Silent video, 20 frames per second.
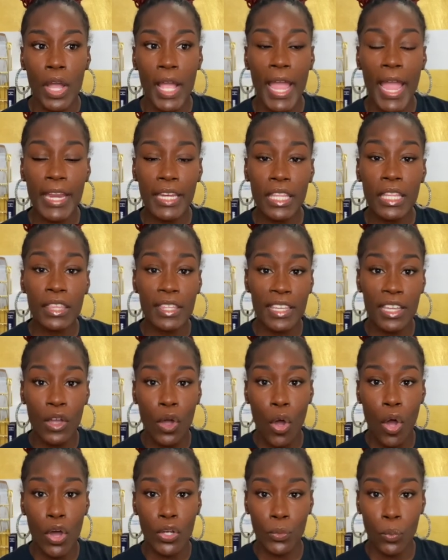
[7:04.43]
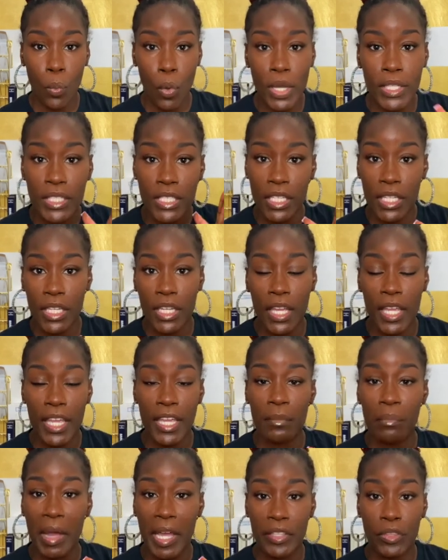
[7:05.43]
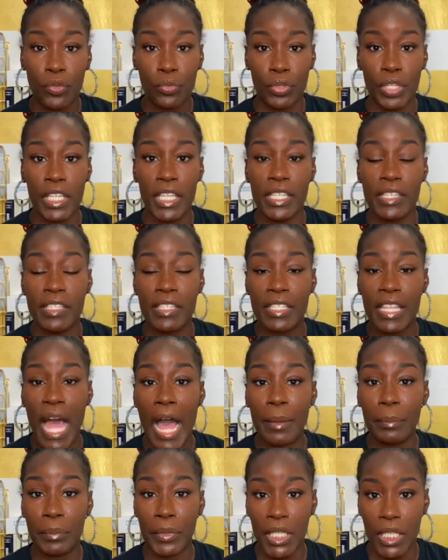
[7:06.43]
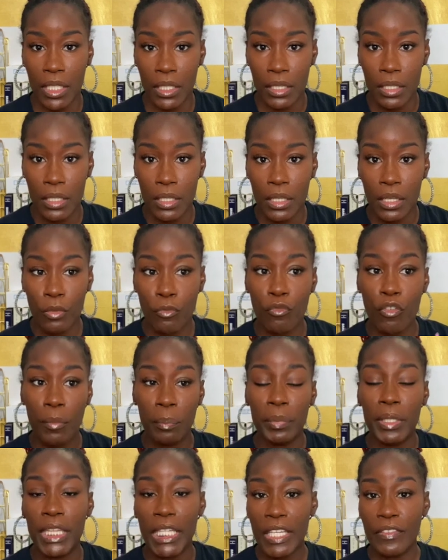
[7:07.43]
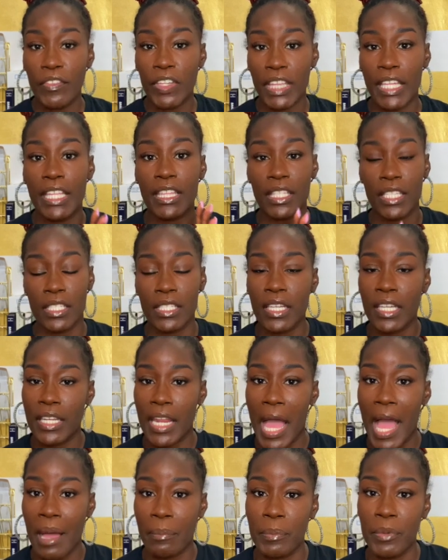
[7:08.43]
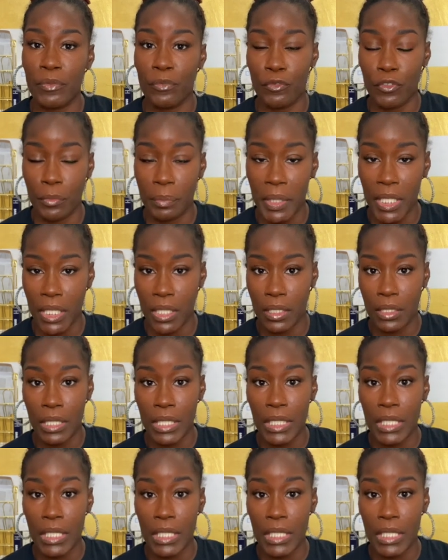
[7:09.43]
anything unwanted in my 3D stop me from believing that this can happen for me.